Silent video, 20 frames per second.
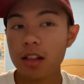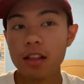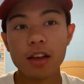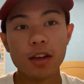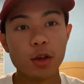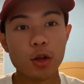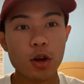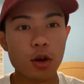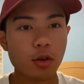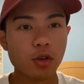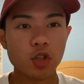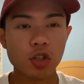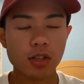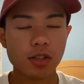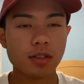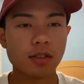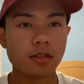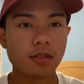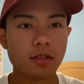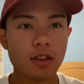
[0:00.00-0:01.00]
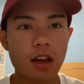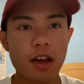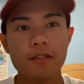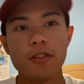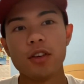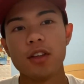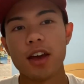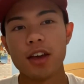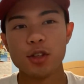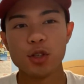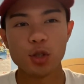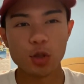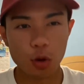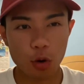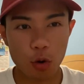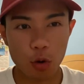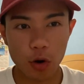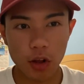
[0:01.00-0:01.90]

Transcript: you know, it's just, I feel like I just don't hold a